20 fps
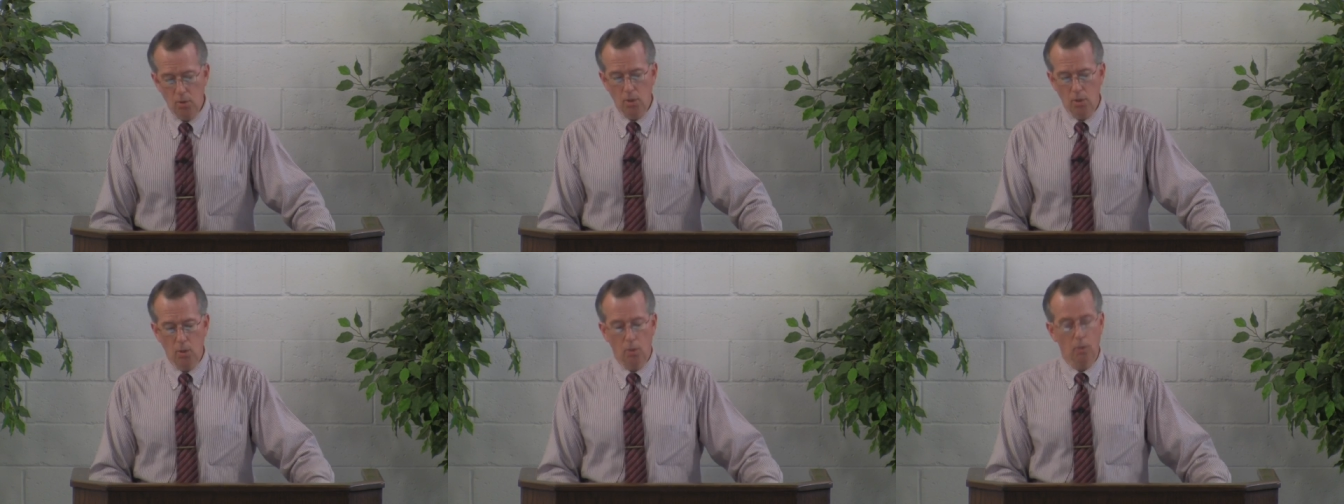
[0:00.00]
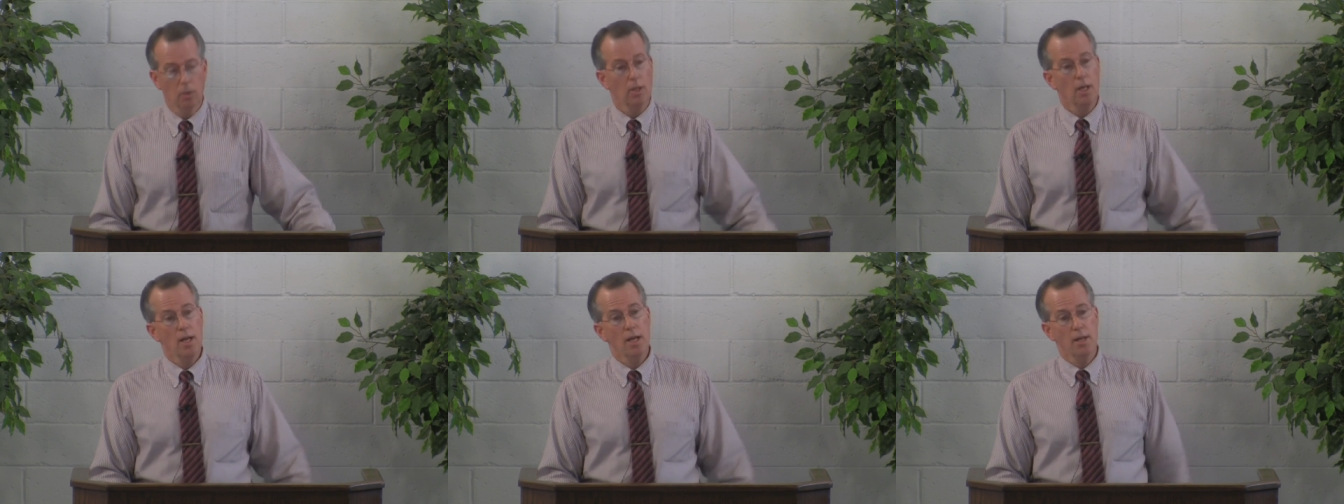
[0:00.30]

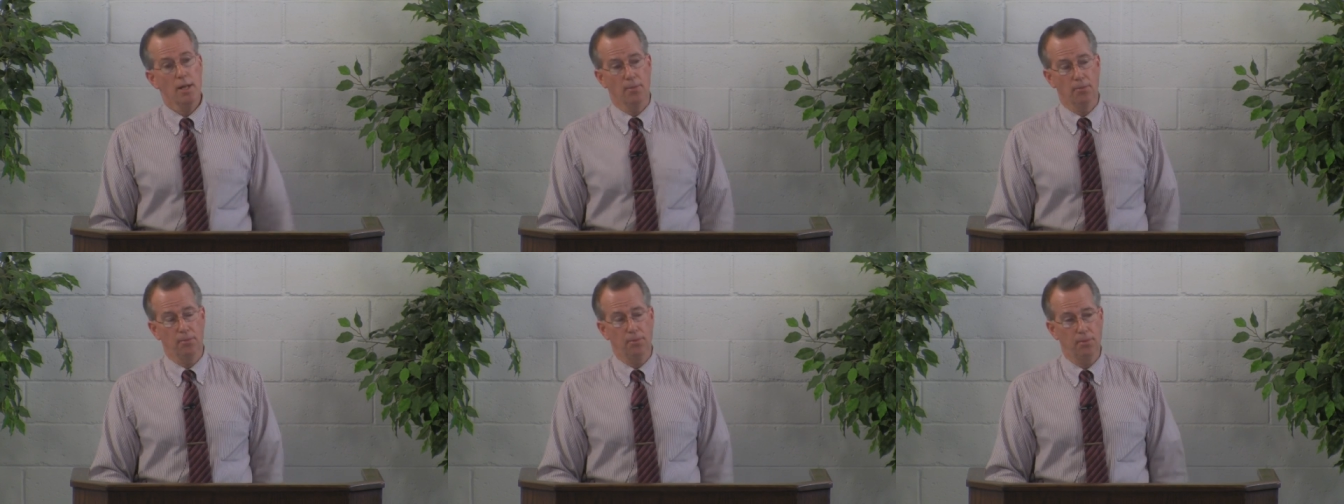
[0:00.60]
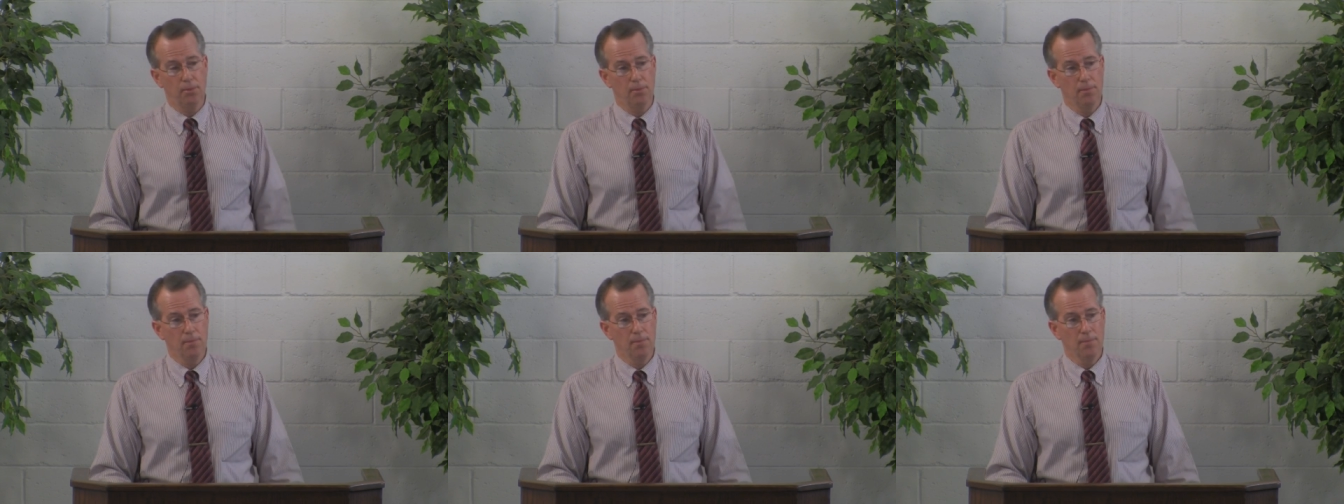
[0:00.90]
your
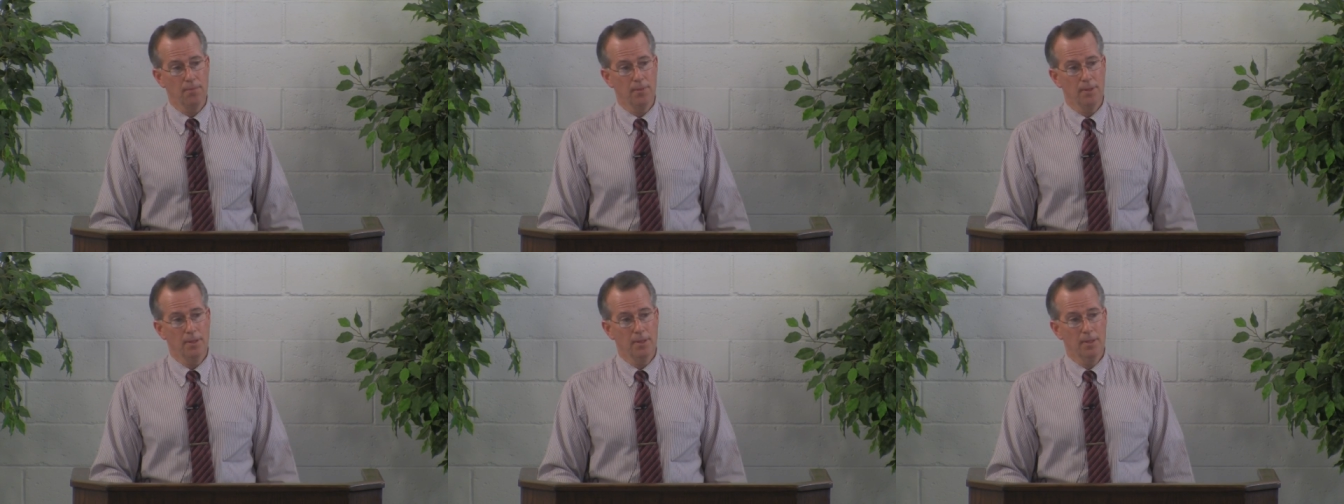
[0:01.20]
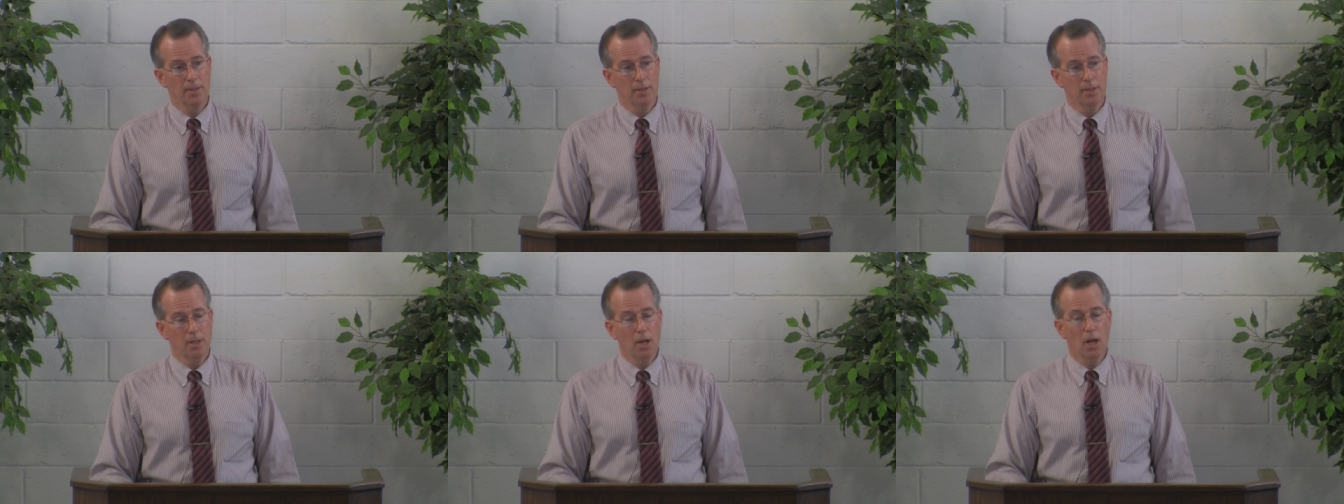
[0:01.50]
life.
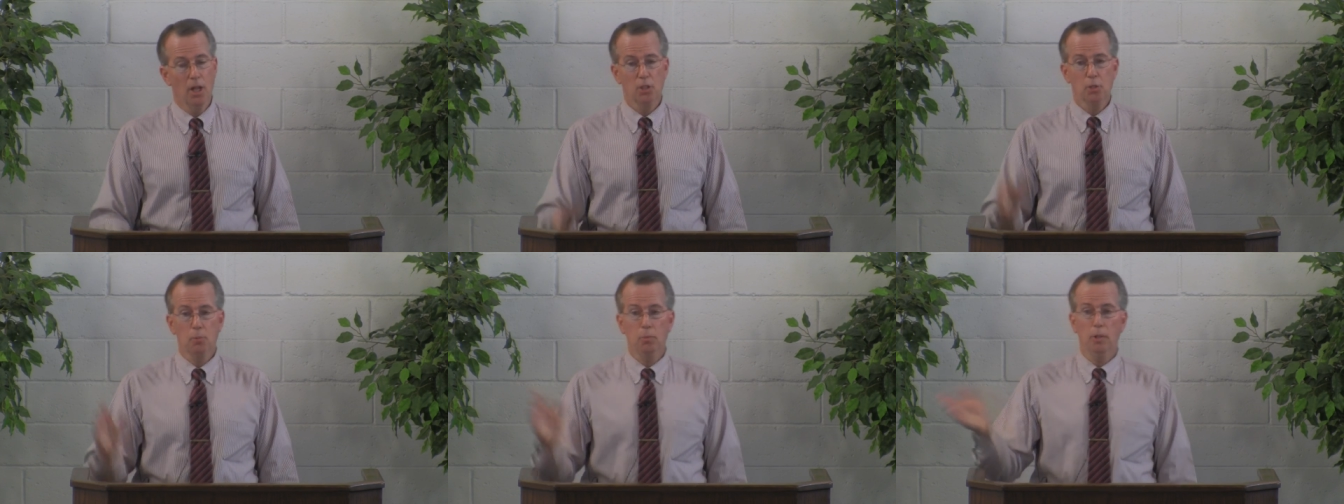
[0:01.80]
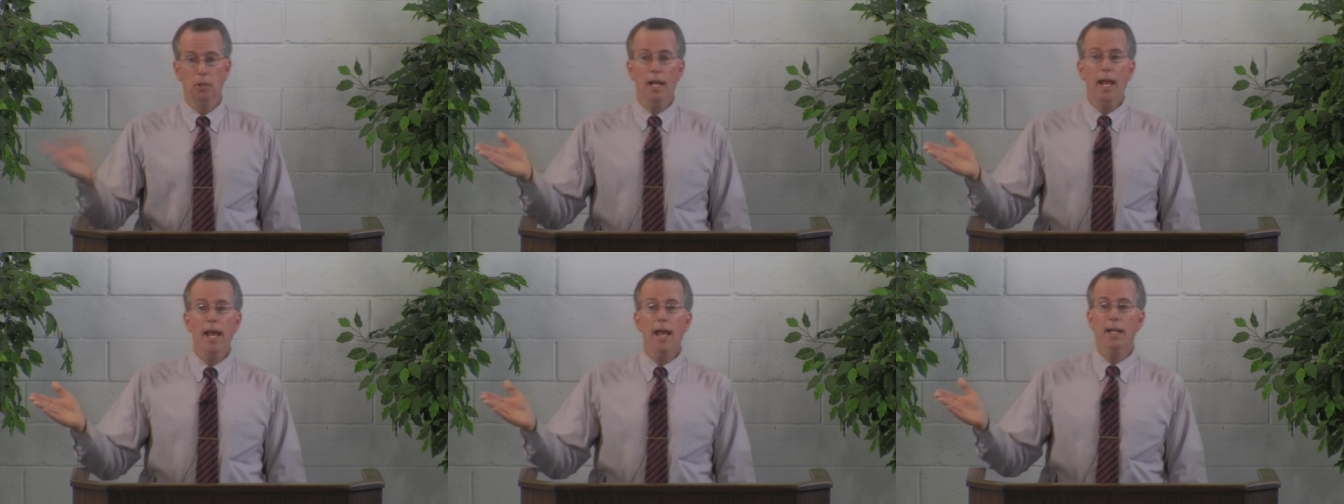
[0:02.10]
God's
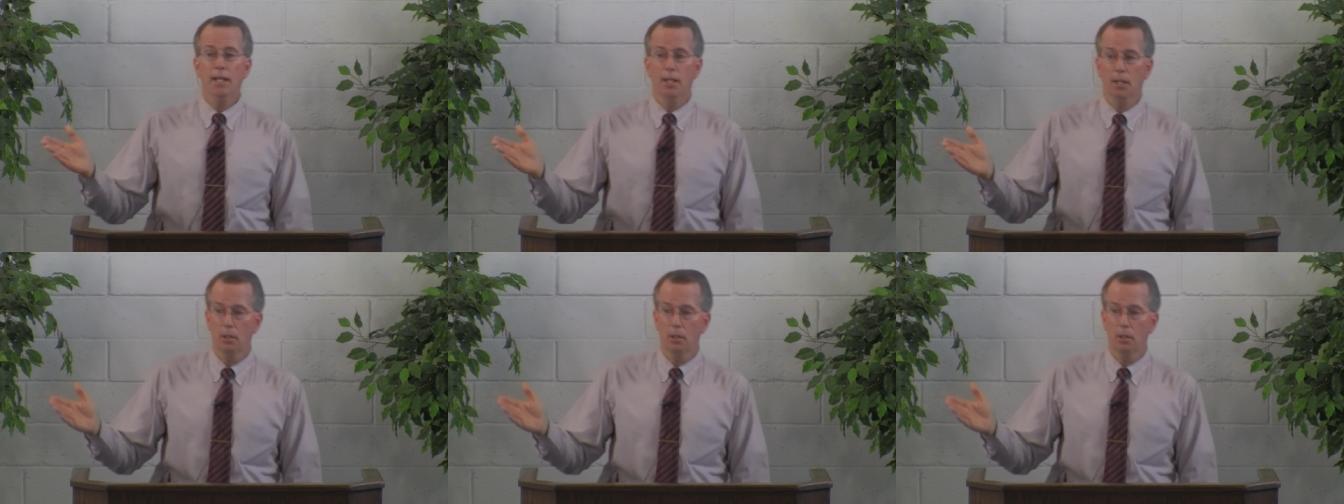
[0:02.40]
plan